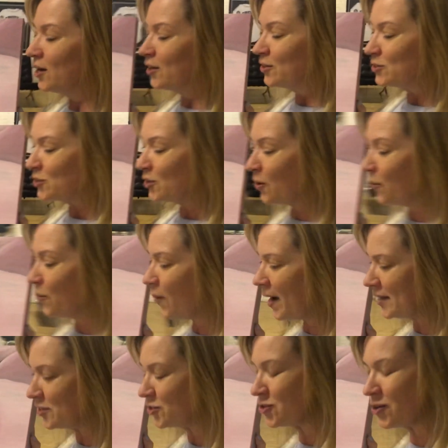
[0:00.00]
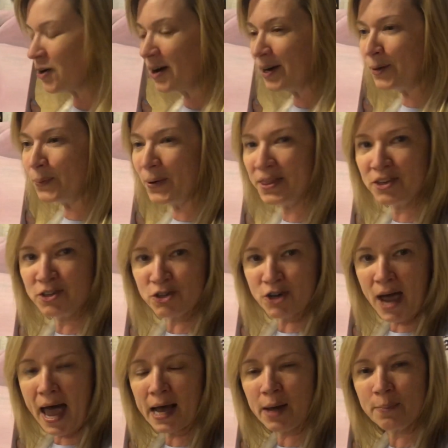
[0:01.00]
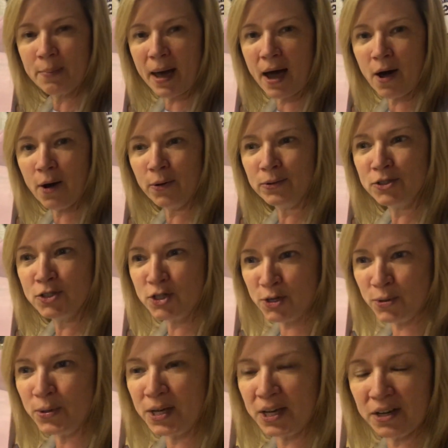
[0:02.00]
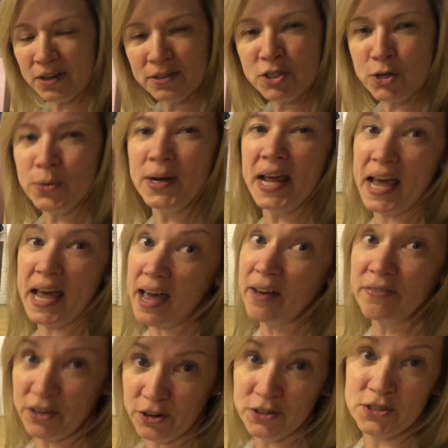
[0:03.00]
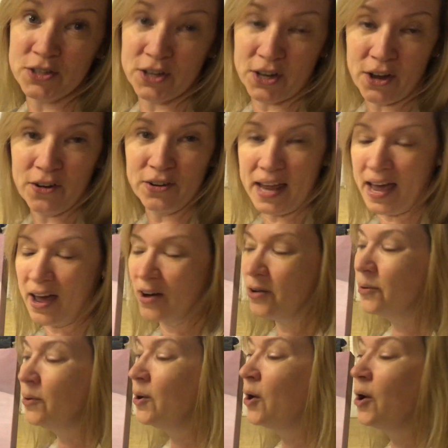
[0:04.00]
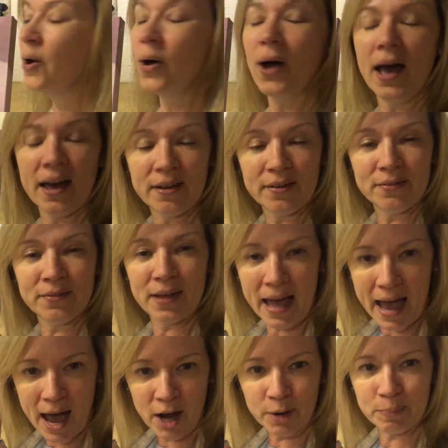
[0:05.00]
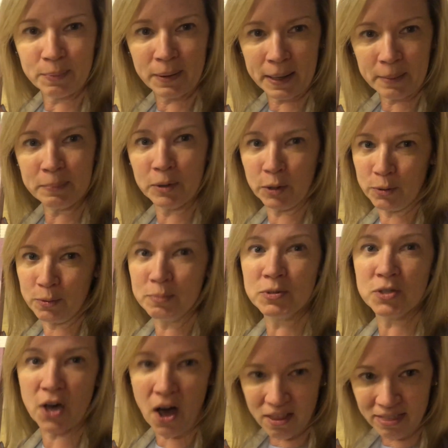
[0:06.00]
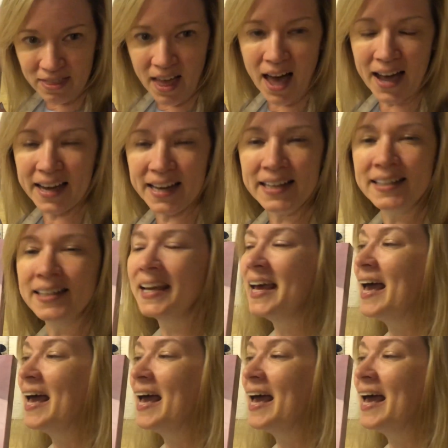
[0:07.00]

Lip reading: So I started with Jack about two and a half years ago now, and how to paint blooms online,